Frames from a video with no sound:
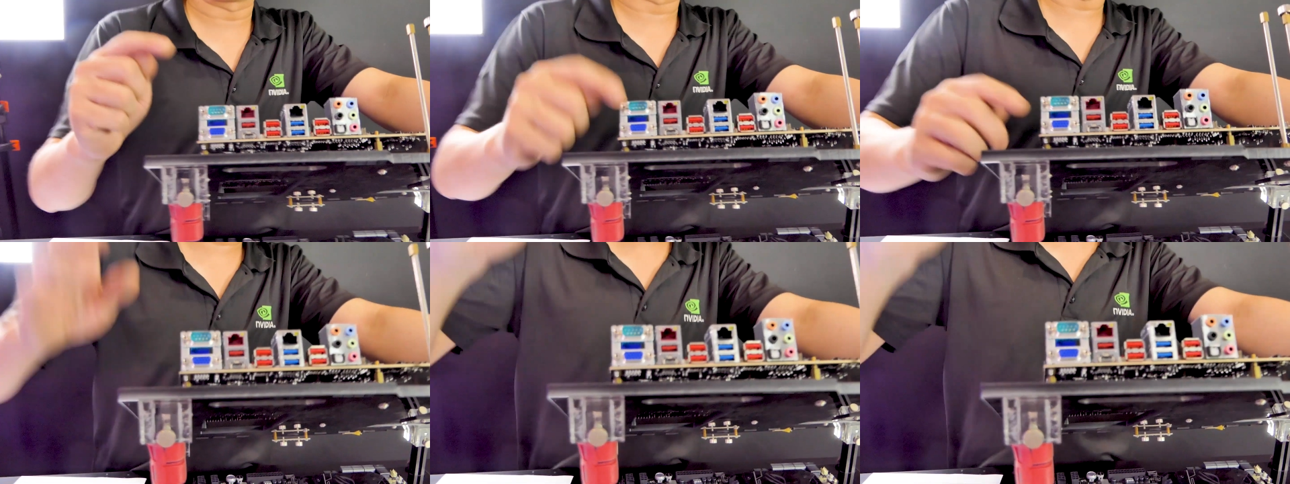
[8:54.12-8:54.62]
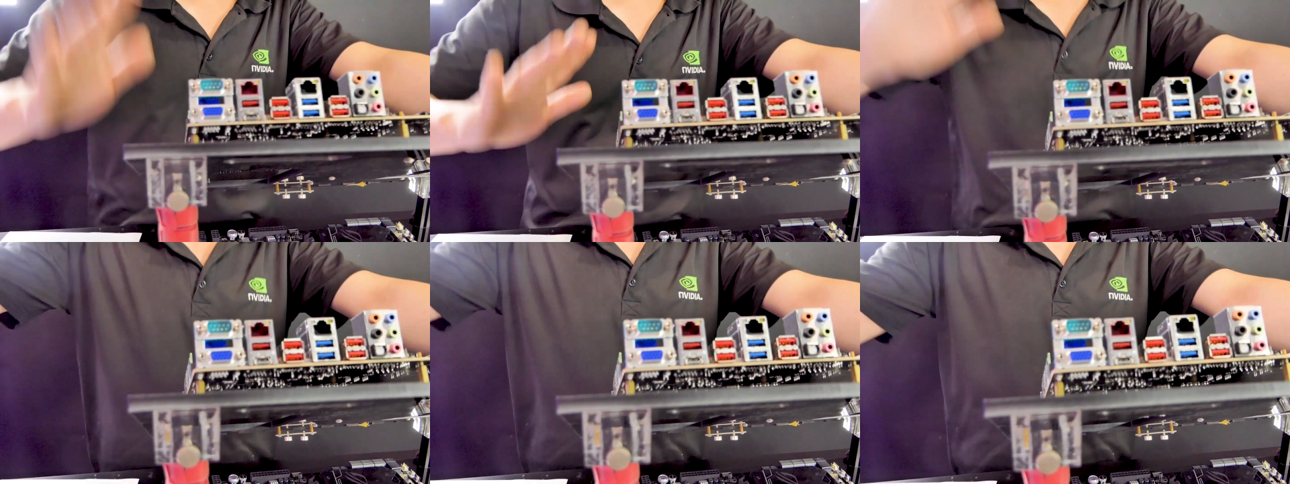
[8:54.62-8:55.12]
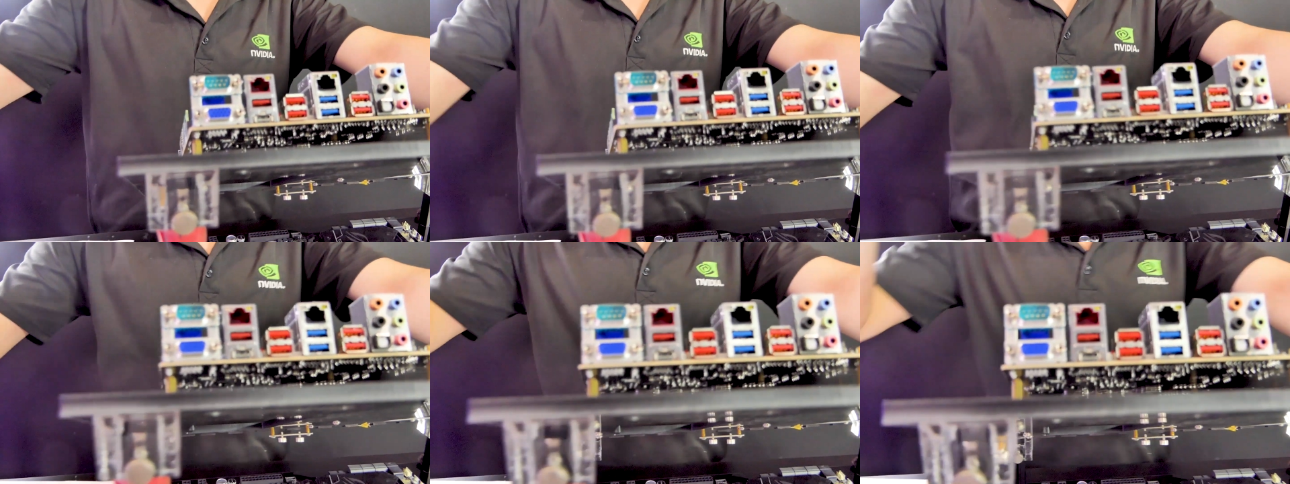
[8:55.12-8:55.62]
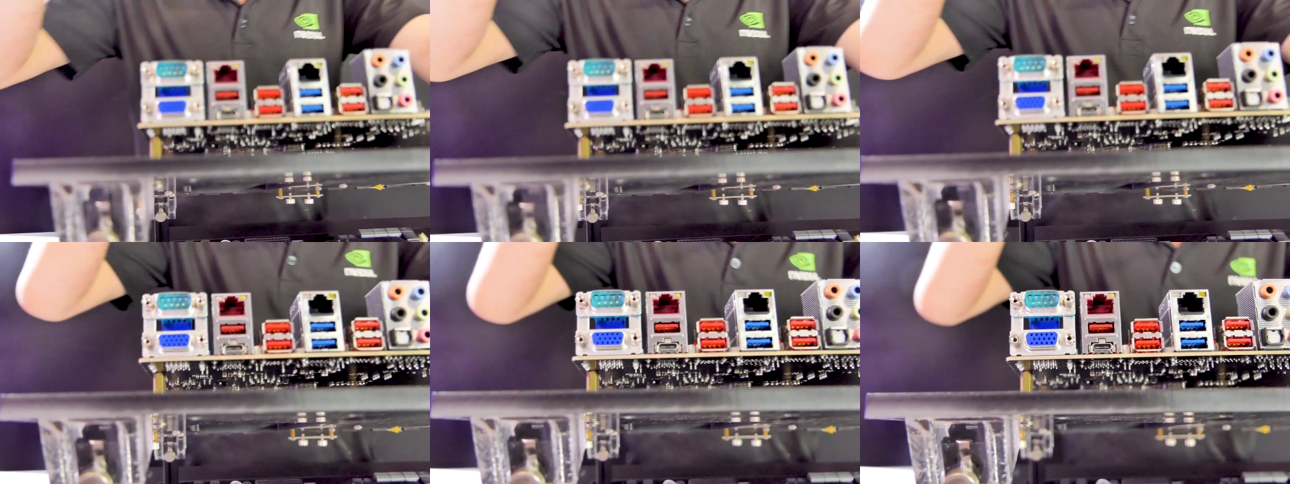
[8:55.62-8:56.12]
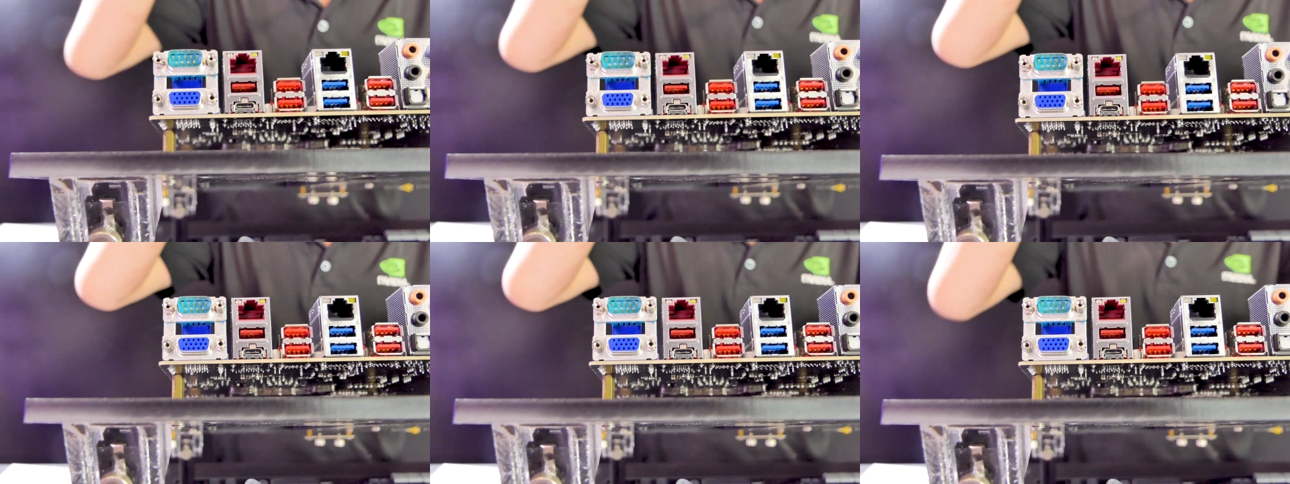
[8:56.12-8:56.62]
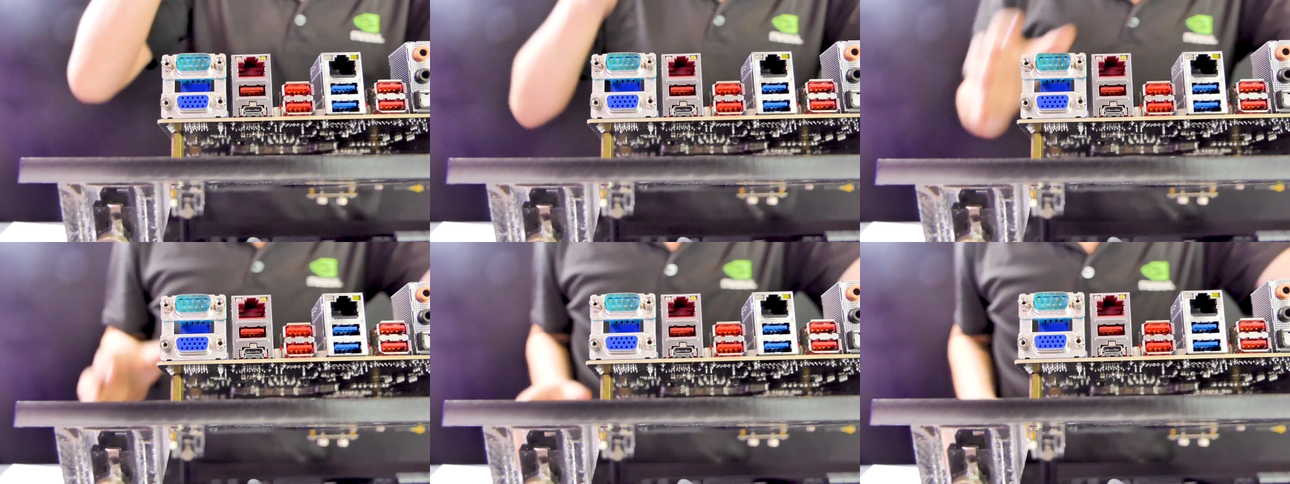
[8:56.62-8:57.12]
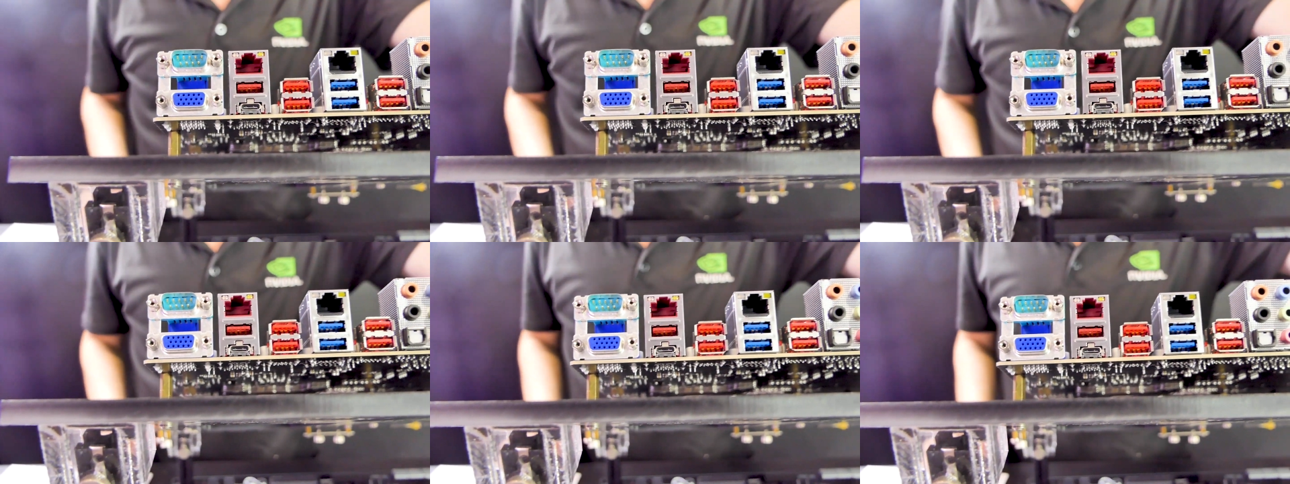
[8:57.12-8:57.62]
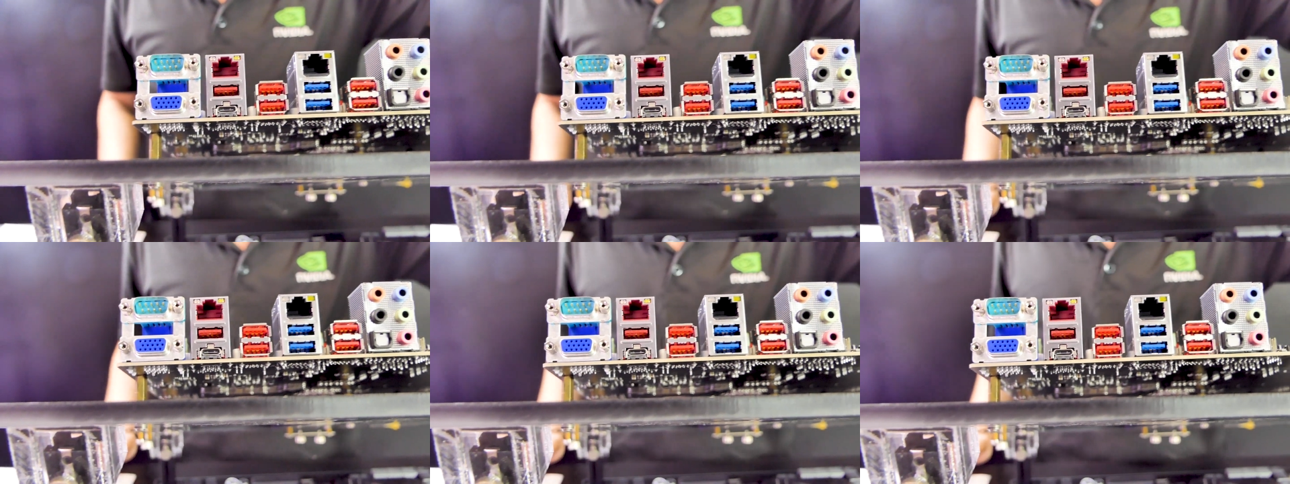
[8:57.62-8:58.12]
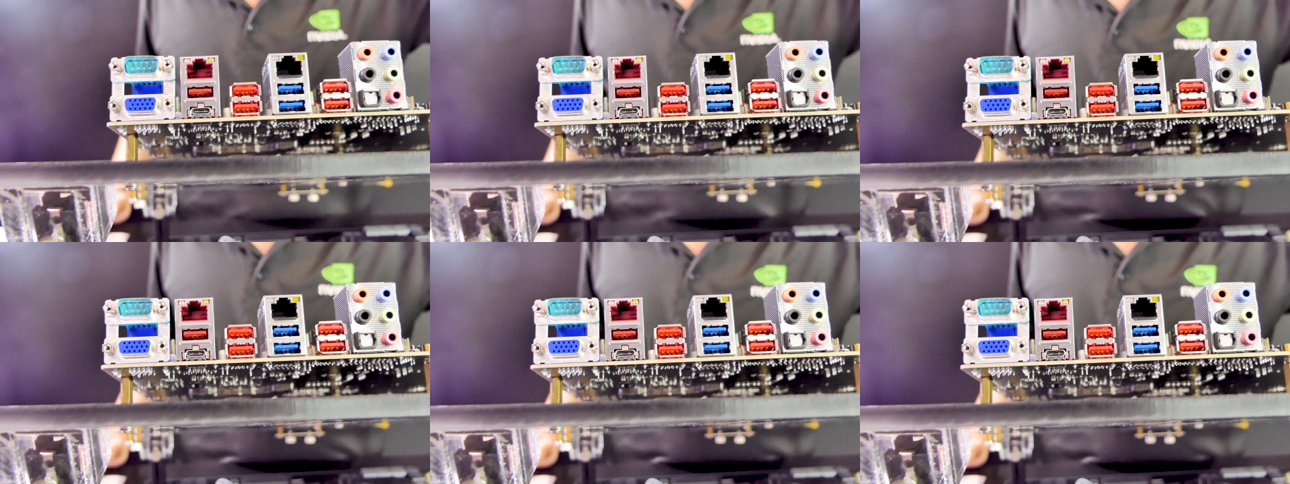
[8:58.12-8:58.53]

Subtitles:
(no speaker visible)